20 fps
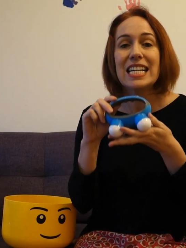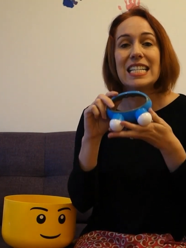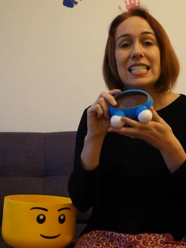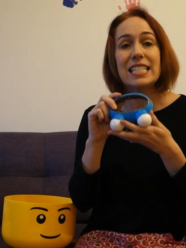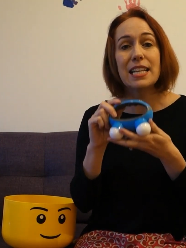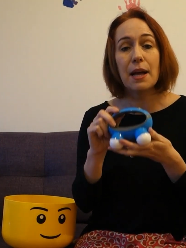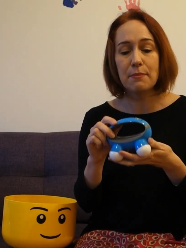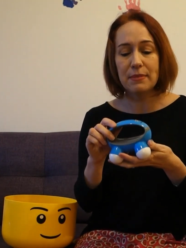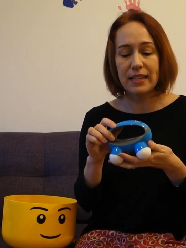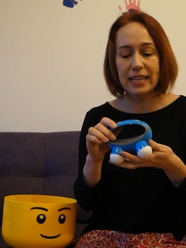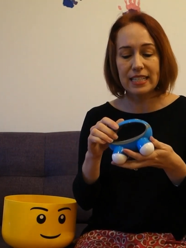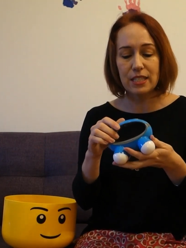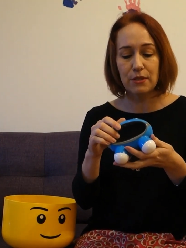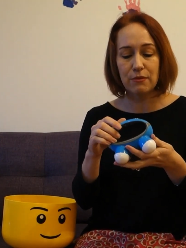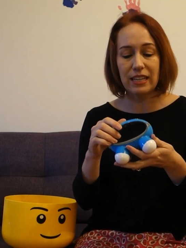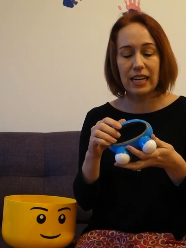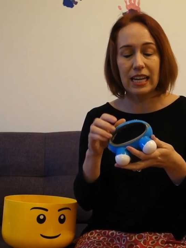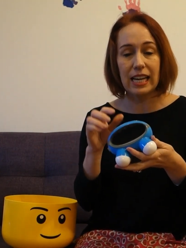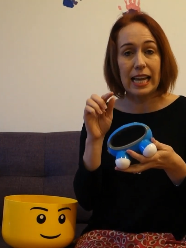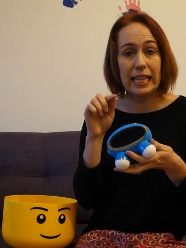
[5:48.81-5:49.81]
Some kids
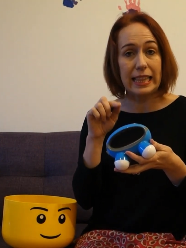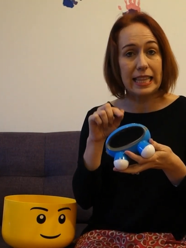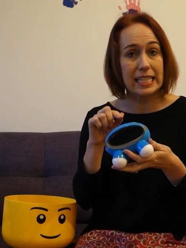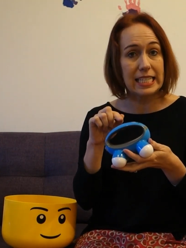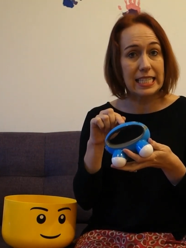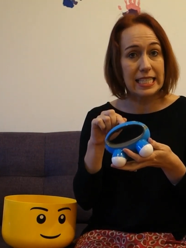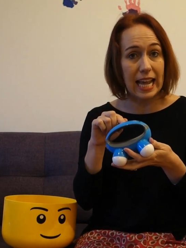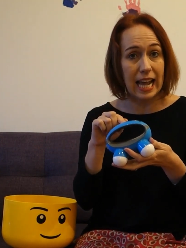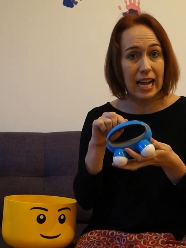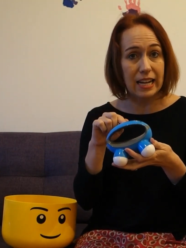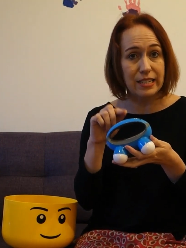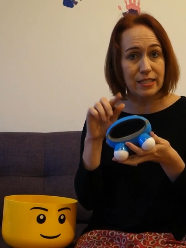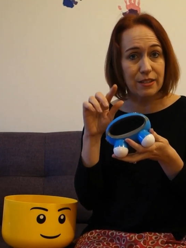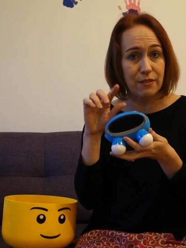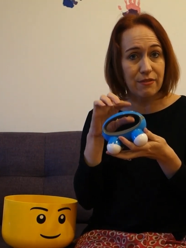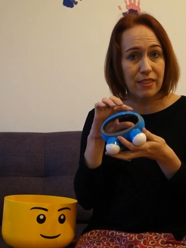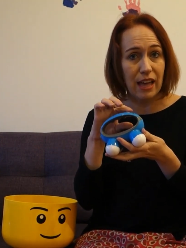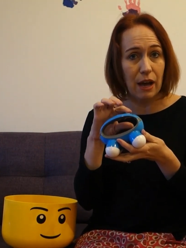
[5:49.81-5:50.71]
really like the sound of